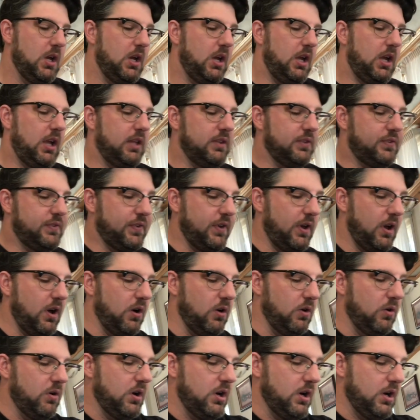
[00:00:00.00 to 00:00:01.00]
And
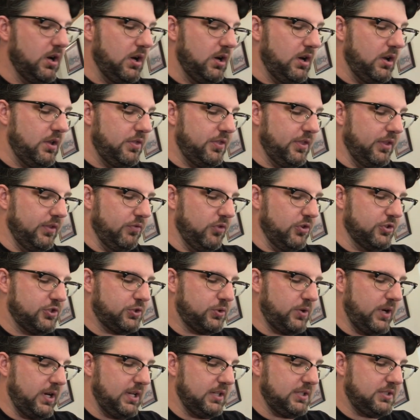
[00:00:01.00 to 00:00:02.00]
so the
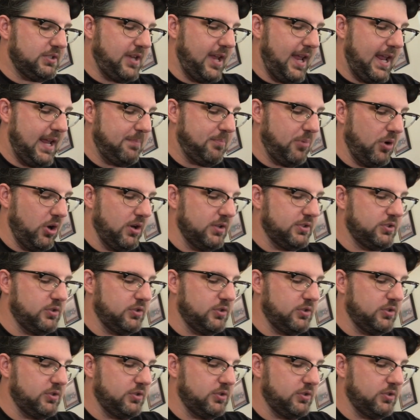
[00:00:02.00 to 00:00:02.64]
string is tapered,